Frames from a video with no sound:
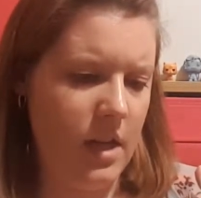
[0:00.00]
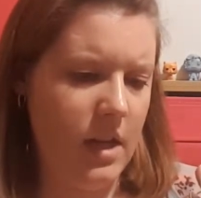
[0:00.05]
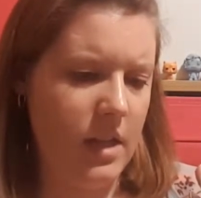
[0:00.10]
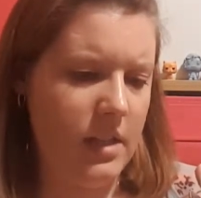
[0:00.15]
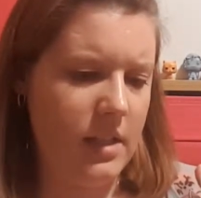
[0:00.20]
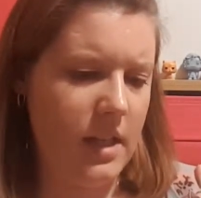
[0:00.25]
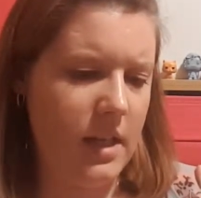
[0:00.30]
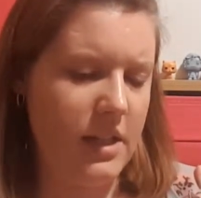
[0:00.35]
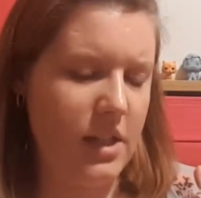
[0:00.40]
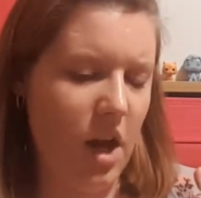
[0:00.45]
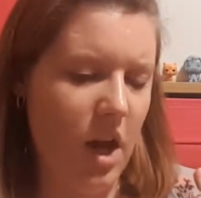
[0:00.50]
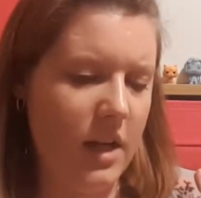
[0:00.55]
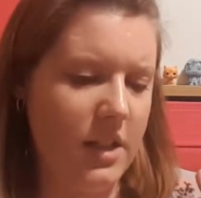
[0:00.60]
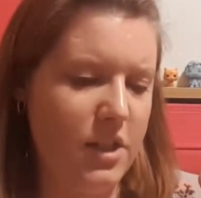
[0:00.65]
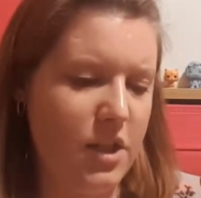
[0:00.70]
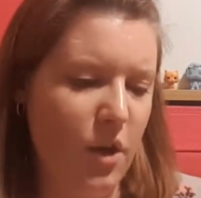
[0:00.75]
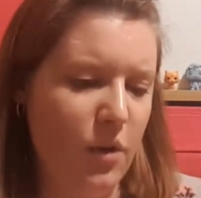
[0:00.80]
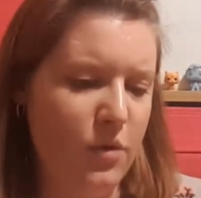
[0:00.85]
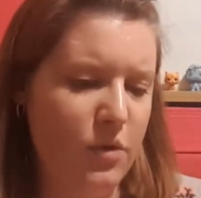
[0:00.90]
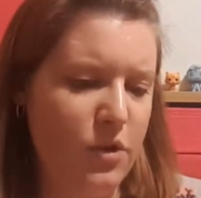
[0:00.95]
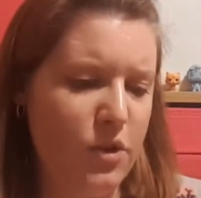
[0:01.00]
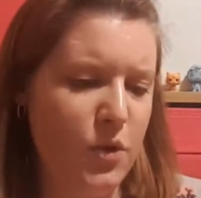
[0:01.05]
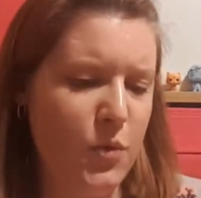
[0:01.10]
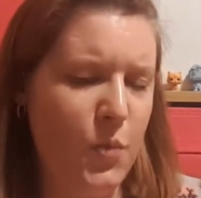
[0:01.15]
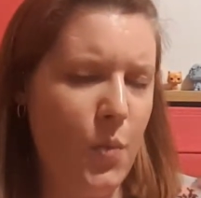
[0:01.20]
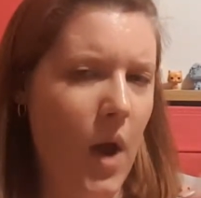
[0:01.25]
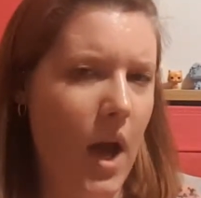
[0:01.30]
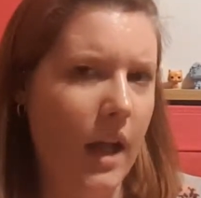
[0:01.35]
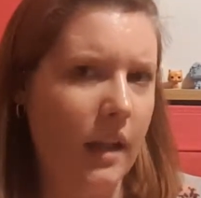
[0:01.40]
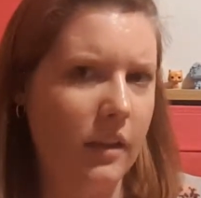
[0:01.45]
It says, I don't do
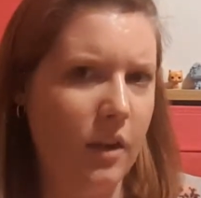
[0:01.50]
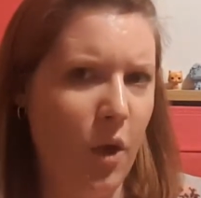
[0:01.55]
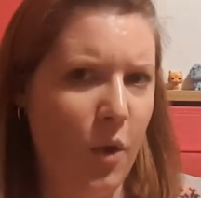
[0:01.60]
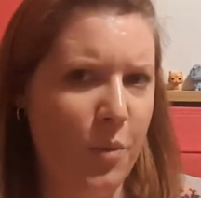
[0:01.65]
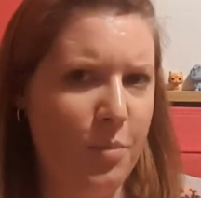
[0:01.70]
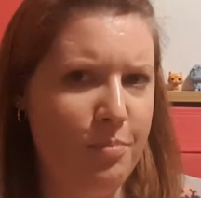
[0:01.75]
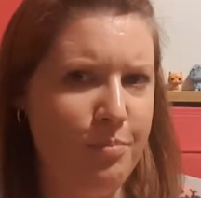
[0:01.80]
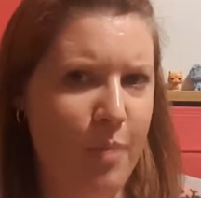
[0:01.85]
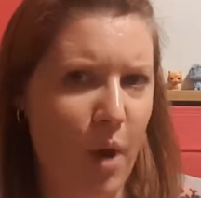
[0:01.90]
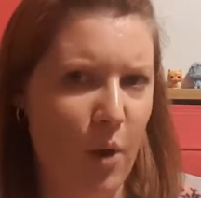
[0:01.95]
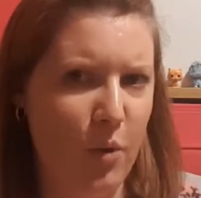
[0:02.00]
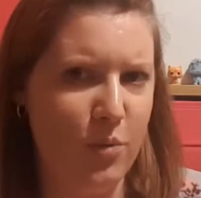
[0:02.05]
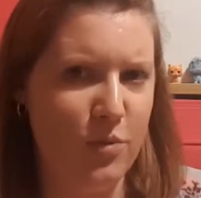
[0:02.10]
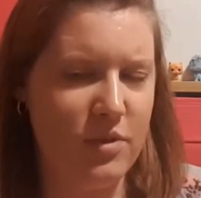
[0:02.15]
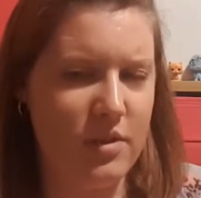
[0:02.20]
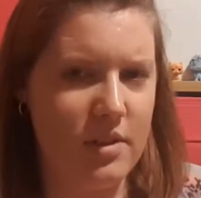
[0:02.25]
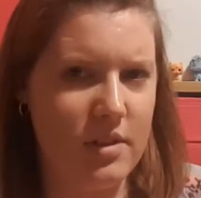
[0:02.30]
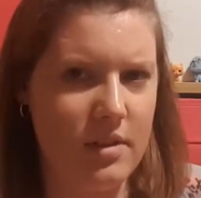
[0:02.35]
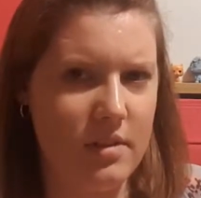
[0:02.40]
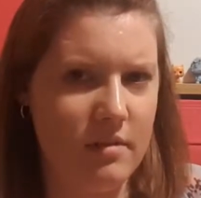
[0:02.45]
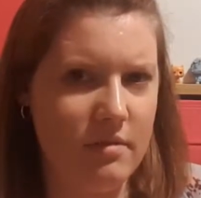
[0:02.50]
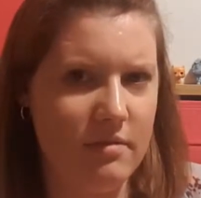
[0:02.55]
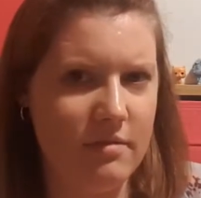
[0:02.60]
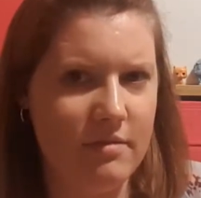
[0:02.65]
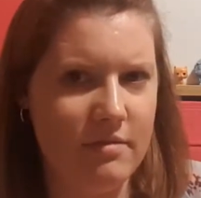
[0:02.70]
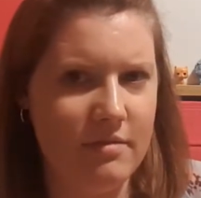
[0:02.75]
well on boats